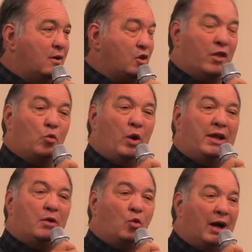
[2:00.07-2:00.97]
so that we
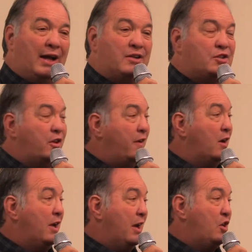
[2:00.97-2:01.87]
can rise to the
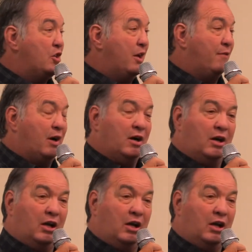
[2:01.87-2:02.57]
occasion of a